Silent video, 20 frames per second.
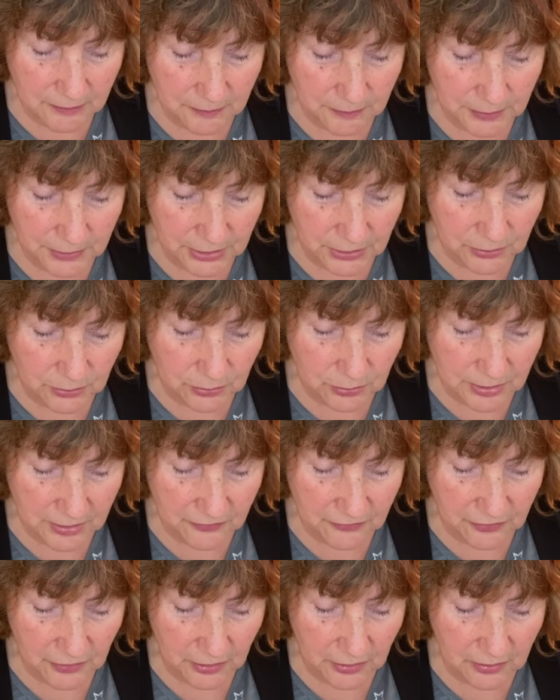
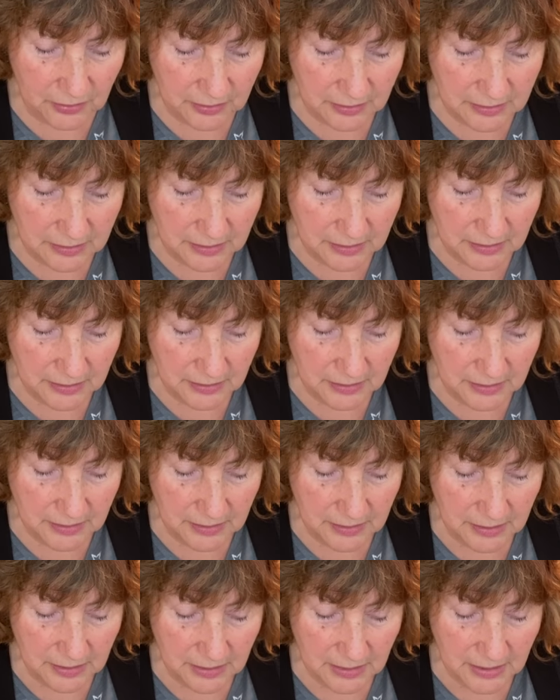beautiful.
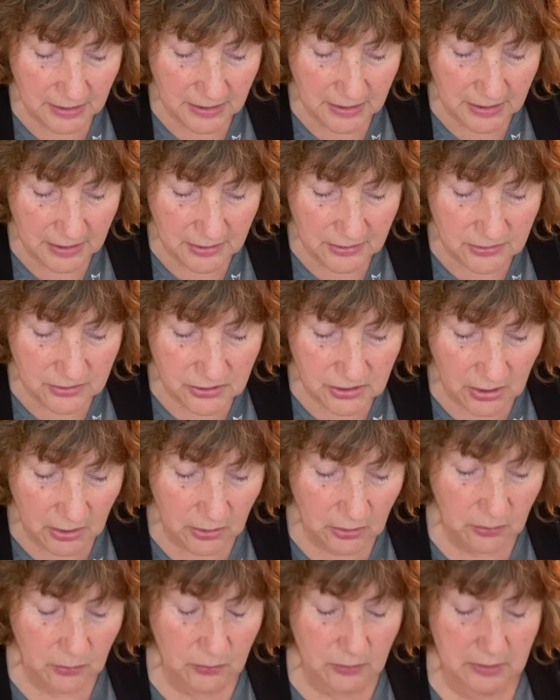
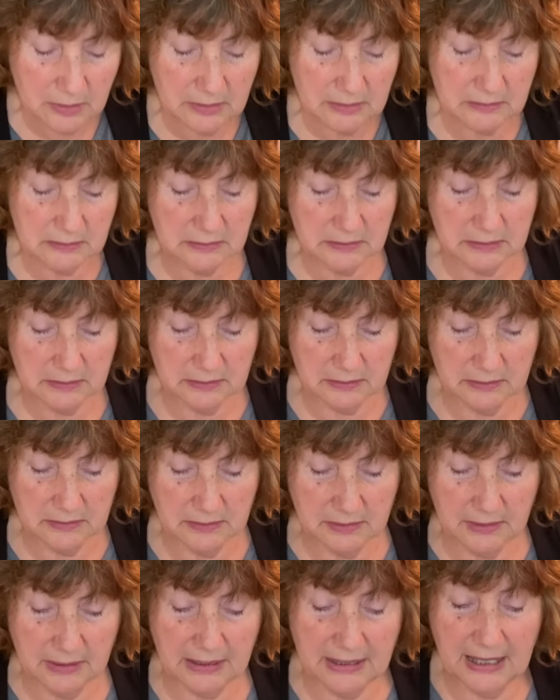So
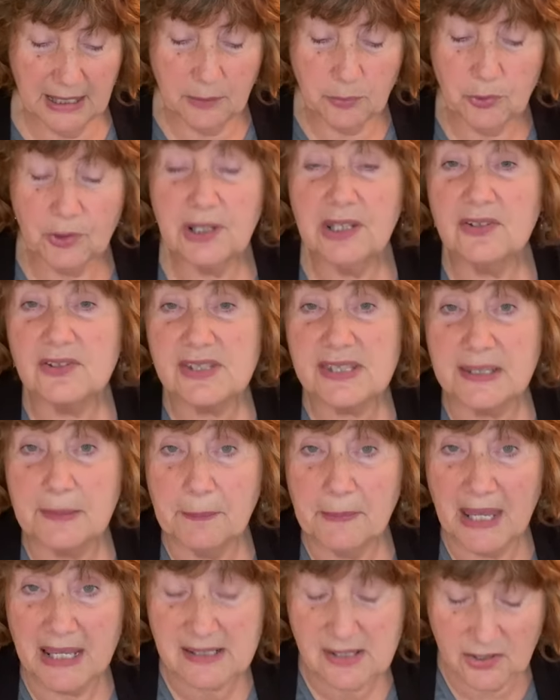Gabriel's the
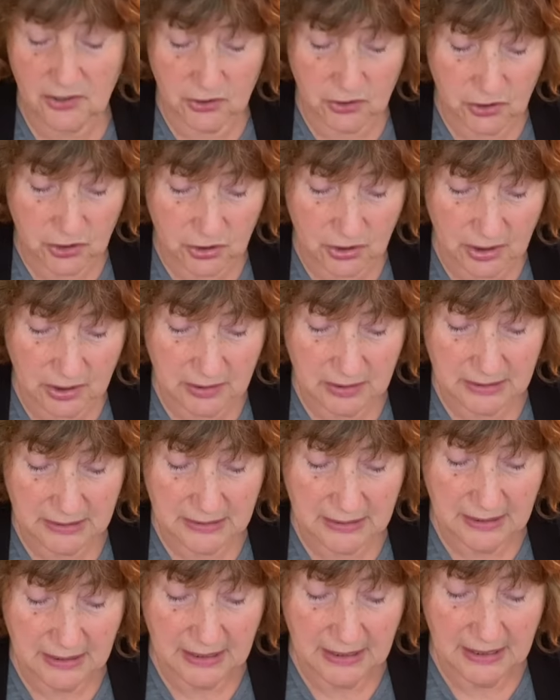messenger,
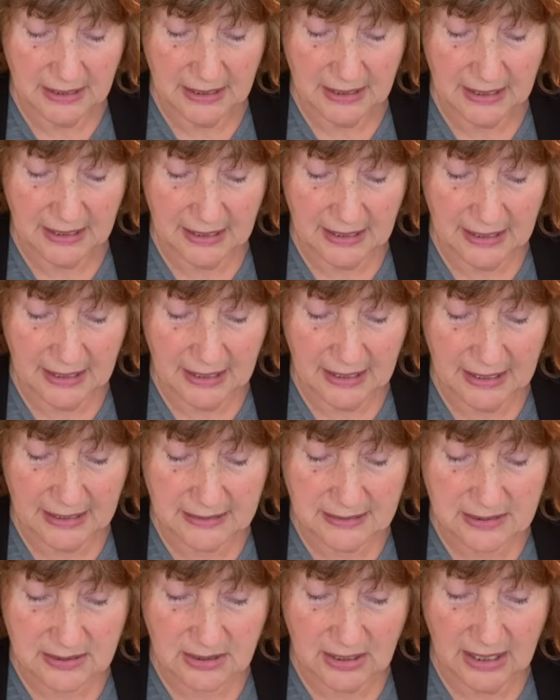
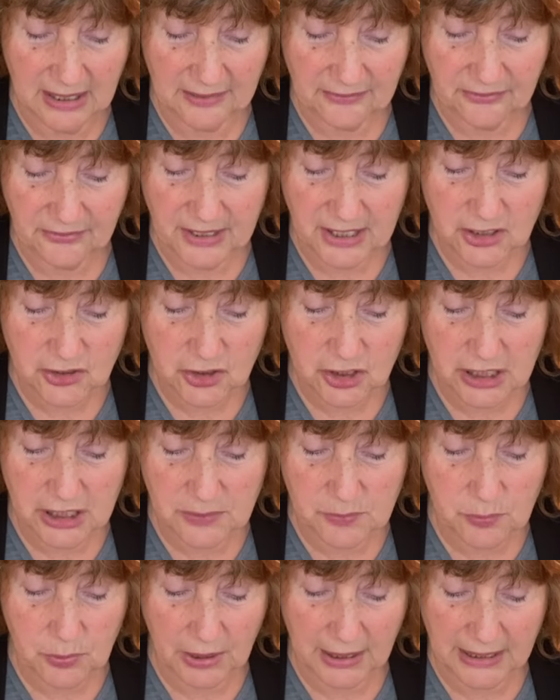and I think she's
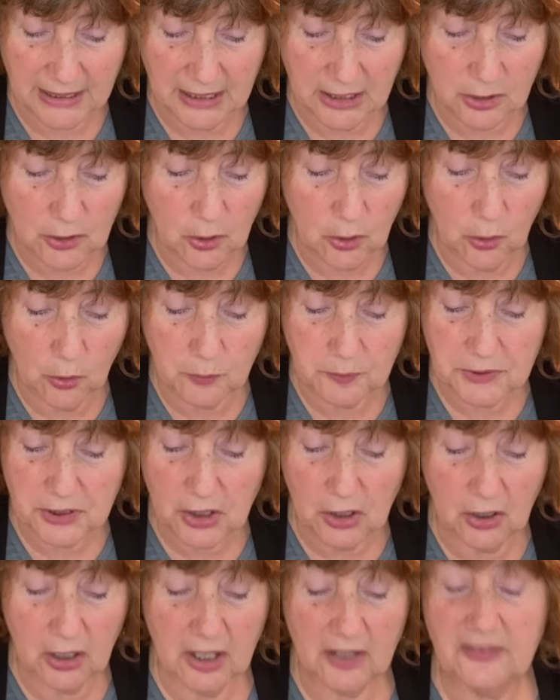bringing hope to
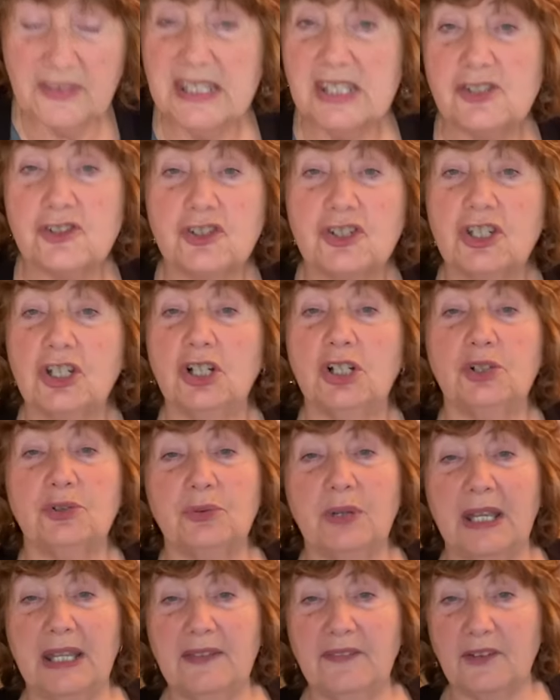all these
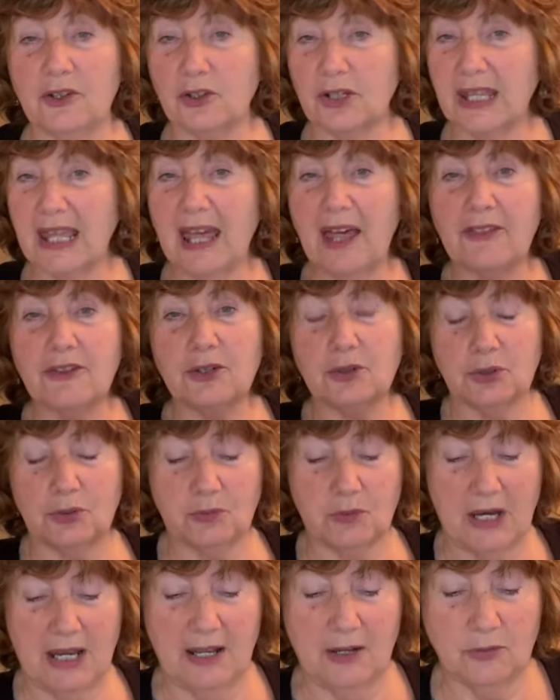children. They're gathered
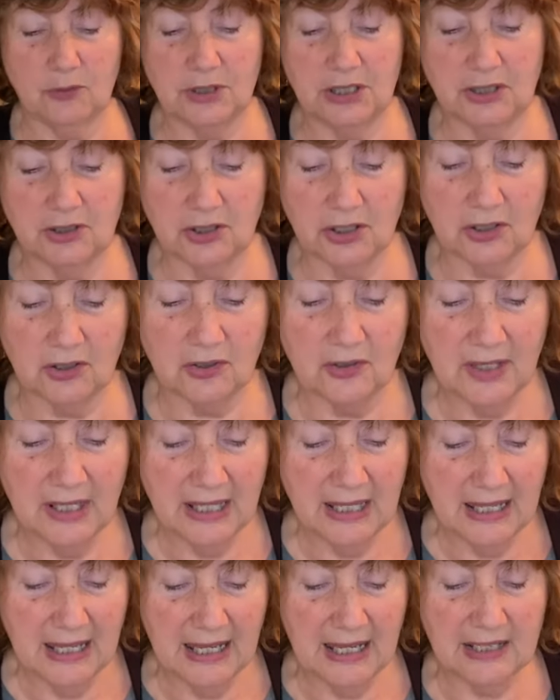around her,
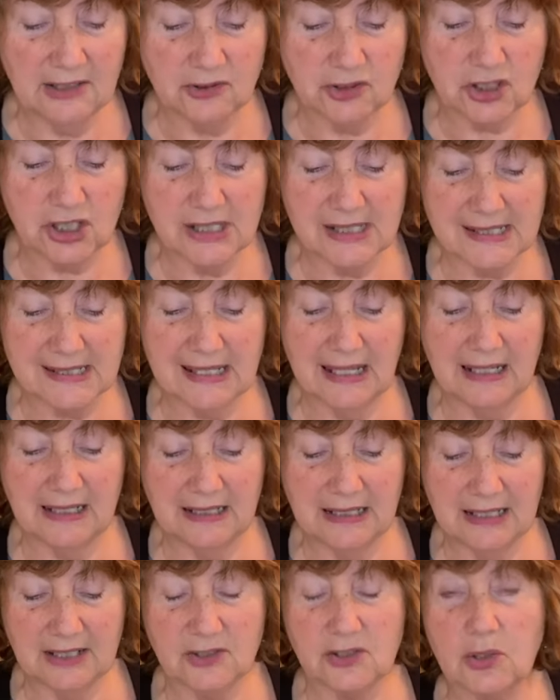and she's
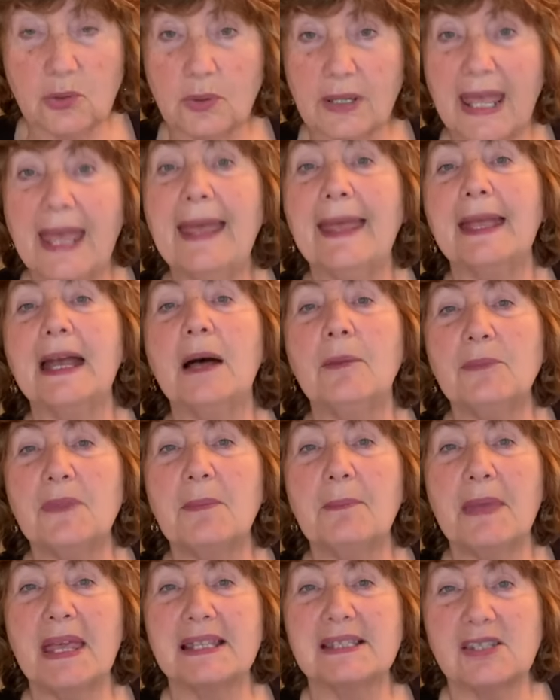saying, it's okay, I'm the
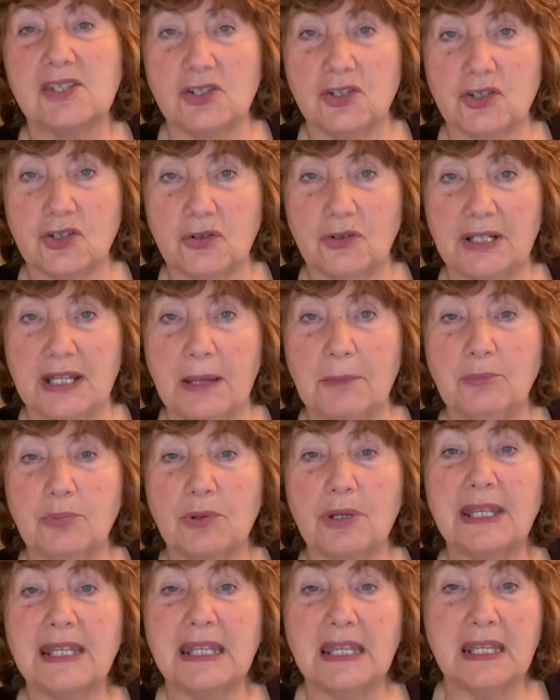messenger, and I'm
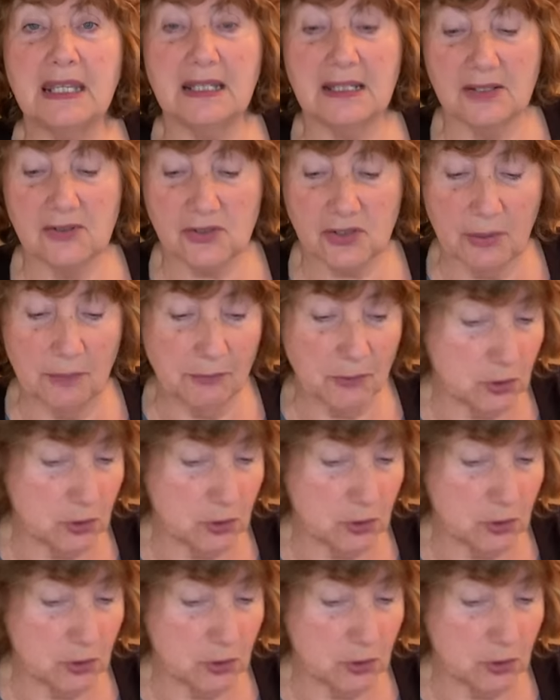bringing some